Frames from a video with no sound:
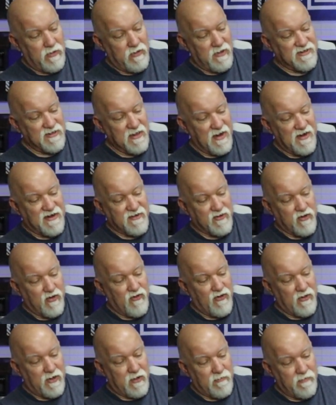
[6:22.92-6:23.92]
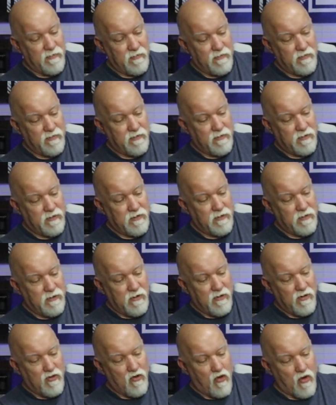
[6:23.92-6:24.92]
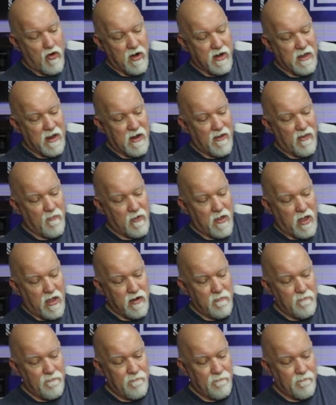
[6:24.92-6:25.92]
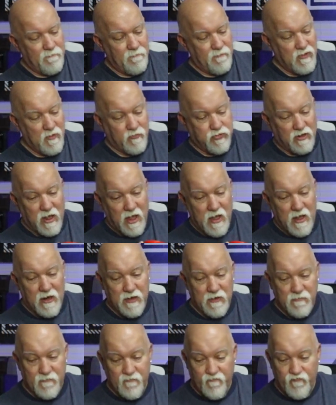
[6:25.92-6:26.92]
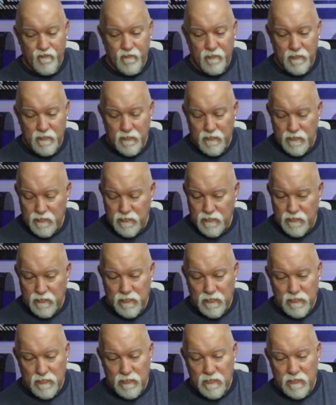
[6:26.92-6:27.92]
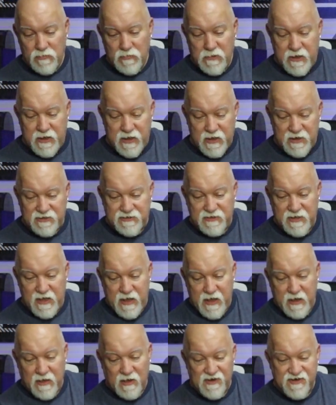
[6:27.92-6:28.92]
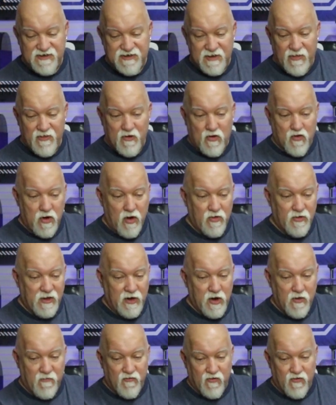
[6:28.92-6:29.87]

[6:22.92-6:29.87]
Just unscrew the cork out of the bottom, the plug, and take, let's say, the Corona here,